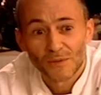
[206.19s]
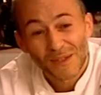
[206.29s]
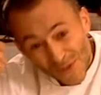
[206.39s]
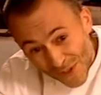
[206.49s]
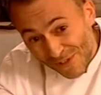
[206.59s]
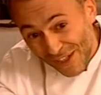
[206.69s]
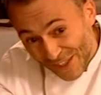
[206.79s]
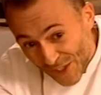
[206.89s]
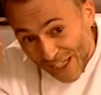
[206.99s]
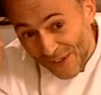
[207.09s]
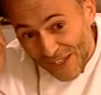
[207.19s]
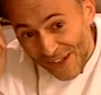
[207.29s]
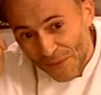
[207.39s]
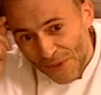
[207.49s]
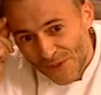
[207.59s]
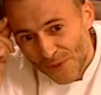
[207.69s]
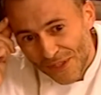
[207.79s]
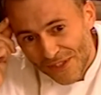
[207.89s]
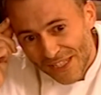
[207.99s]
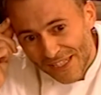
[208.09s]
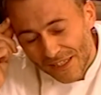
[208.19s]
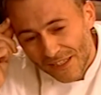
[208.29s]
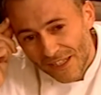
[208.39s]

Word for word: And he was on the right track on the other one as well, saying the,